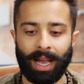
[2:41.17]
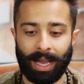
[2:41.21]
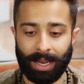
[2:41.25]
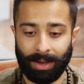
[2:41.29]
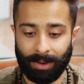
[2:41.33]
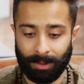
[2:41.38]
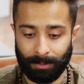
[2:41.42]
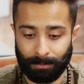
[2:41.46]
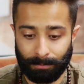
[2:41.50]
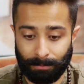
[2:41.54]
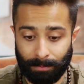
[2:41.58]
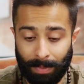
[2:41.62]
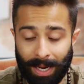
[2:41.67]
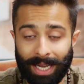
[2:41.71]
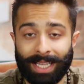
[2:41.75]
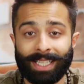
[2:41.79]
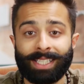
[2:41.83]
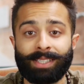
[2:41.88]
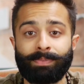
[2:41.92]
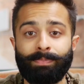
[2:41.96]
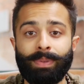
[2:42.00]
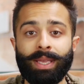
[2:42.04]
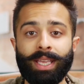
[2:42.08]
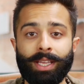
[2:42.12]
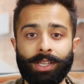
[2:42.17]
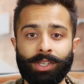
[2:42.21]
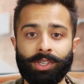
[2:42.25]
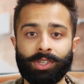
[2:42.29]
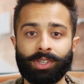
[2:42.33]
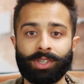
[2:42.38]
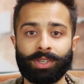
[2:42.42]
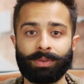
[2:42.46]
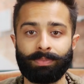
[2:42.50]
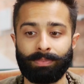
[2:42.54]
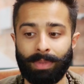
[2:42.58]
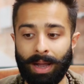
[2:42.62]
and my
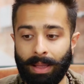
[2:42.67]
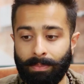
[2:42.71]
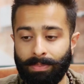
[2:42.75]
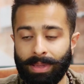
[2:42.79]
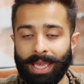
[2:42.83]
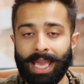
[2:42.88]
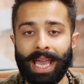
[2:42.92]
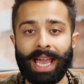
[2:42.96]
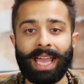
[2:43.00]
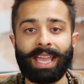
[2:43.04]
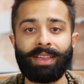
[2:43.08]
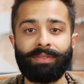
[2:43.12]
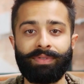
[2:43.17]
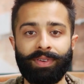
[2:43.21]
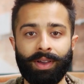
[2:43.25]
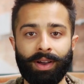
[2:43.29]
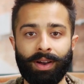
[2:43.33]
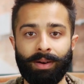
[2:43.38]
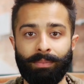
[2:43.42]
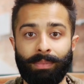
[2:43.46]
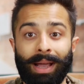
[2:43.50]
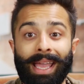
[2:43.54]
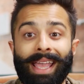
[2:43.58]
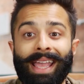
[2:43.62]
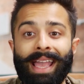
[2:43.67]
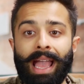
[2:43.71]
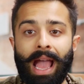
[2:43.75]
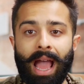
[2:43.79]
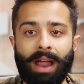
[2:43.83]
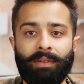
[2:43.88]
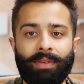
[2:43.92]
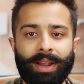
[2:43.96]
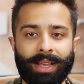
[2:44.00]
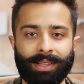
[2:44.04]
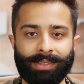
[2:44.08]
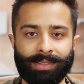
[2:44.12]
speech, my behavior, my
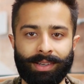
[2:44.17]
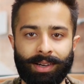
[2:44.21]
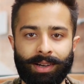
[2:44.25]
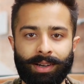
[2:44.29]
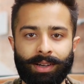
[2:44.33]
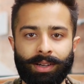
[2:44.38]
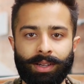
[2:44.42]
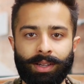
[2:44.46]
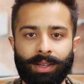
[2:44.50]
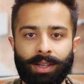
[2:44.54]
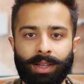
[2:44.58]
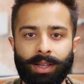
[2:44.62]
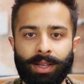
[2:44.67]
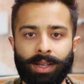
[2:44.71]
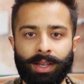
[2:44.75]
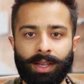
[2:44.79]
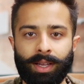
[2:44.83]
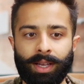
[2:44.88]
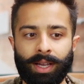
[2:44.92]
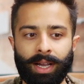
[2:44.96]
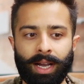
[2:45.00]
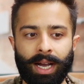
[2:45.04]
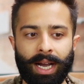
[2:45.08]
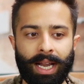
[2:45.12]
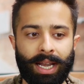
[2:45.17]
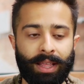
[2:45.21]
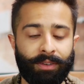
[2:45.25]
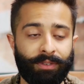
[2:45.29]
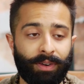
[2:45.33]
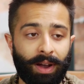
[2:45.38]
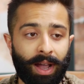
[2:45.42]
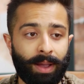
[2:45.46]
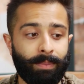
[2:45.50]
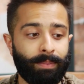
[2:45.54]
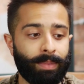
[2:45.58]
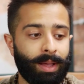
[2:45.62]
character. And if
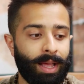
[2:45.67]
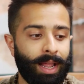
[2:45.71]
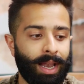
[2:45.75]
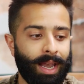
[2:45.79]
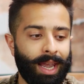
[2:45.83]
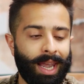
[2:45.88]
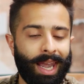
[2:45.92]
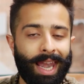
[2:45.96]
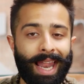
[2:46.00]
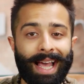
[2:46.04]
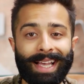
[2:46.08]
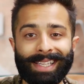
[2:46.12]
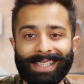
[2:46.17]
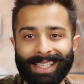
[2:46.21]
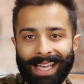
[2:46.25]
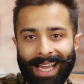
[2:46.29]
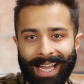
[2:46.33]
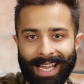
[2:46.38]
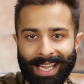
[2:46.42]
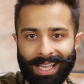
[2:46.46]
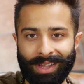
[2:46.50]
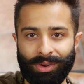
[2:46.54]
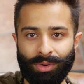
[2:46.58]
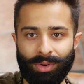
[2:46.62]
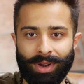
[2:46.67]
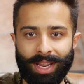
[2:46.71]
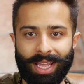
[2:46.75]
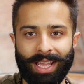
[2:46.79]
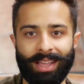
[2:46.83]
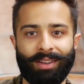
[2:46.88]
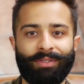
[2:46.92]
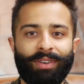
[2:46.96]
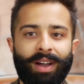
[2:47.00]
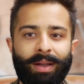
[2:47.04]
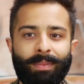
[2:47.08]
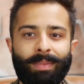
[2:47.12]
I'm less angry,
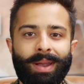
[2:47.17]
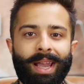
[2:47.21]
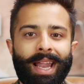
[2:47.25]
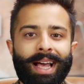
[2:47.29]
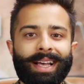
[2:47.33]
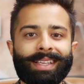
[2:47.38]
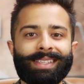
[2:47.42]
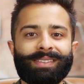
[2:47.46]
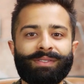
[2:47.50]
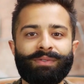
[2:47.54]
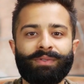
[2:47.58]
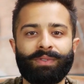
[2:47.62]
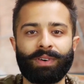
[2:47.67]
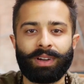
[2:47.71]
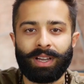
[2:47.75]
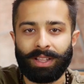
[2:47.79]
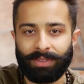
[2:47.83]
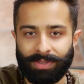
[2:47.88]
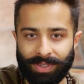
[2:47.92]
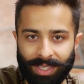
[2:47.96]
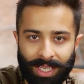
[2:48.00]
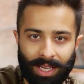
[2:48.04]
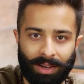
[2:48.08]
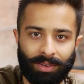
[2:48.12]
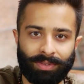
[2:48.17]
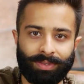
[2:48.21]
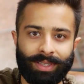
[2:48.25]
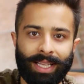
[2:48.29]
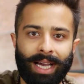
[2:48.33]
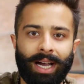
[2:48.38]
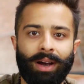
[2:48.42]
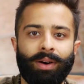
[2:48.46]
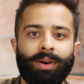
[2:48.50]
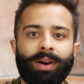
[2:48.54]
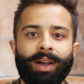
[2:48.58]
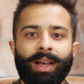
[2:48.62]
if I'm less full of
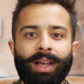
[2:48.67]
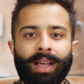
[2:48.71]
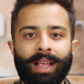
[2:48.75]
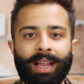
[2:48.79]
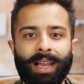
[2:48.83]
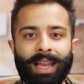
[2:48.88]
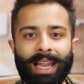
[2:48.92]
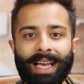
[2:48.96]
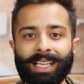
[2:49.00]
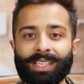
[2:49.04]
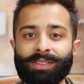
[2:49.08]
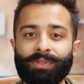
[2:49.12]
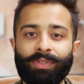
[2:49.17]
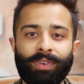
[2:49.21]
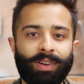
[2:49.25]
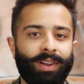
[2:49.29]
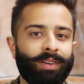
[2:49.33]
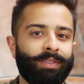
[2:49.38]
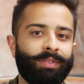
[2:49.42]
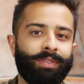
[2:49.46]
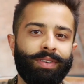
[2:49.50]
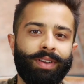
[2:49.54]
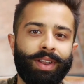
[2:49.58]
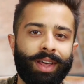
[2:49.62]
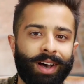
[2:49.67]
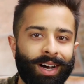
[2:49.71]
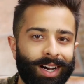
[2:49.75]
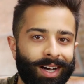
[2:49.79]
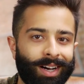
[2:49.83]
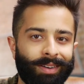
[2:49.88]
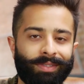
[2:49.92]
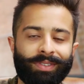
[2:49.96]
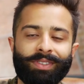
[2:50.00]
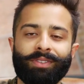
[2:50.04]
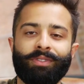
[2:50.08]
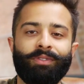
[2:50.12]
self-doubt, less full of
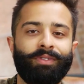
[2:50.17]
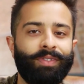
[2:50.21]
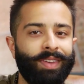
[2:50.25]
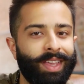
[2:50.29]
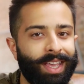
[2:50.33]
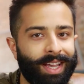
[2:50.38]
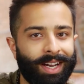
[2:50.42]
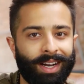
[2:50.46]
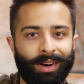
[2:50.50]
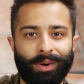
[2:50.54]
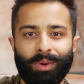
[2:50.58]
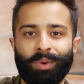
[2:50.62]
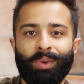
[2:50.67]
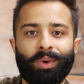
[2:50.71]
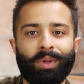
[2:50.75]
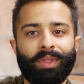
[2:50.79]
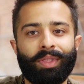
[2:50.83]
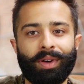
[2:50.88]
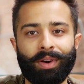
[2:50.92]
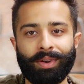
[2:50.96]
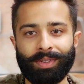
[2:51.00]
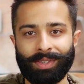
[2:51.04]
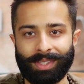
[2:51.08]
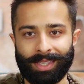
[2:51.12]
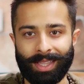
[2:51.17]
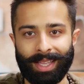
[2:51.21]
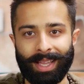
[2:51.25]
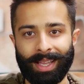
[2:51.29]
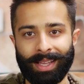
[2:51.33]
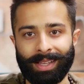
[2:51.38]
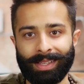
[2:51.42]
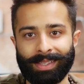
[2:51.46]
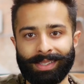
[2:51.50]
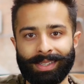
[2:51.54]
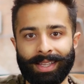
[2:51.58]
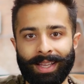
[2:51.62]
nerves, fear, all those
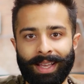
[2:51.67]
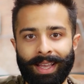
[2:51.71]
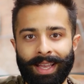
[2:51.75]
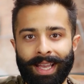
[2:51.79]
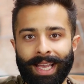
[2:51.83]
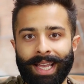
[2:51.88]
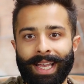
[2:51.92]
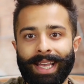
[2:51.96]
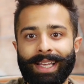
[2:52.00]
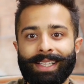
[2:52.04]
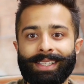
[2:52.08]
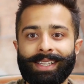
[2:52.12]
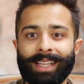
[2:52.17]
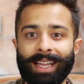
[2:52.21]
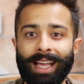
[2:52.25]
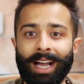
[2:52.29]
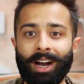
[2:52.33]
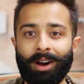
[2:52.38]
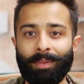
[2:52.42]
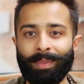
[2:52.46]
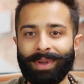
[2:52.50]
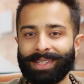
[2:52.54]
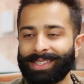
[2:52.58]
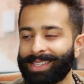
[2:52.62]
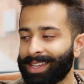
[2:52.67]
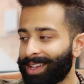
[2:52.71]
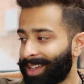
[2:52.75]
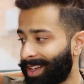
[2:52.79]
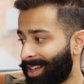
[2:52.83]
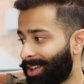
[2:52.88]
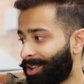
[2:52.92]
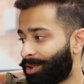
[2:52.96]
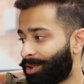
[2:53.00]
things, it's going to help me to